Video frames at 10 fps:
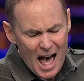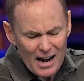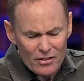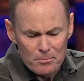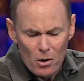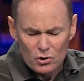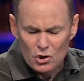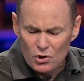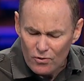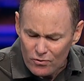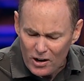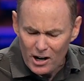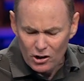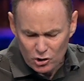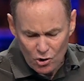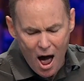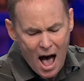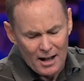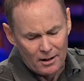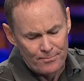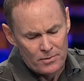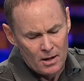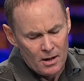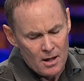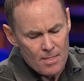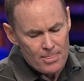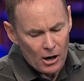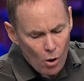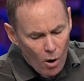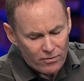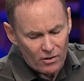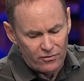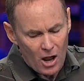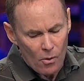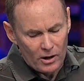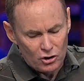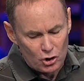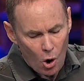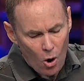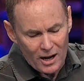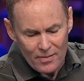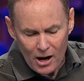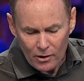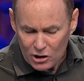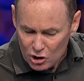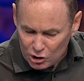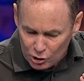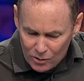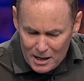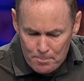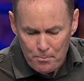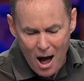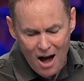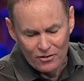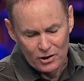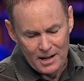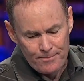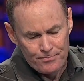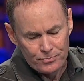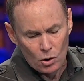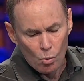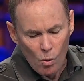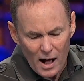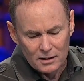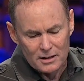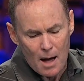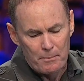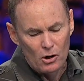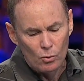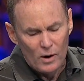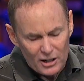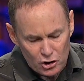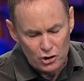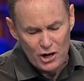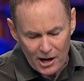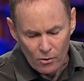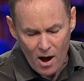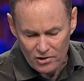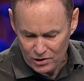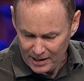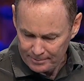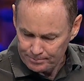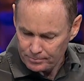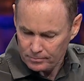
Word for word: Out of the most severe trial, their overflowing joy and their extreme poverty welled up in rich generosity.